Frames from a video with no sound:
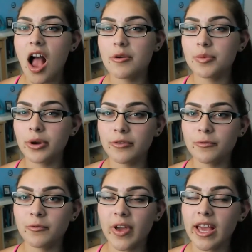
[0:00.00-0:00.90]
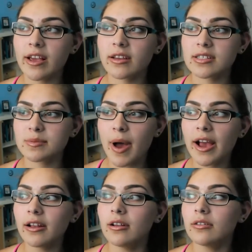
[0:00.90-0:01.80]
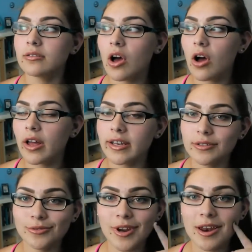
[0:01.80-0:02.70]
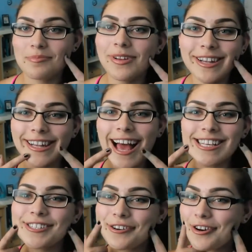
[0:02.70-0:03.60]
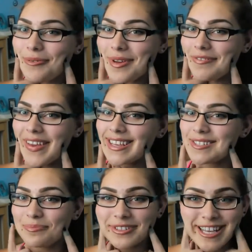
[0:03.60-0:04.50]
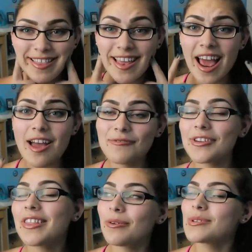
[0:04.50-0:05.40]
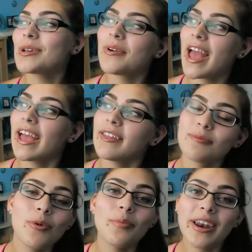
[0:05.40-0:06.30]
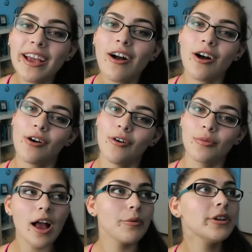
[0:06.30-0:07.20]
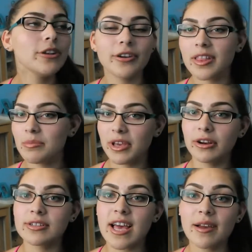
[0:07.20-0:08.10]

I would put a fake smile on and plaster it on my face and pretend that everything was okay. And the moment I got home, I wouldn't look in the mirrors.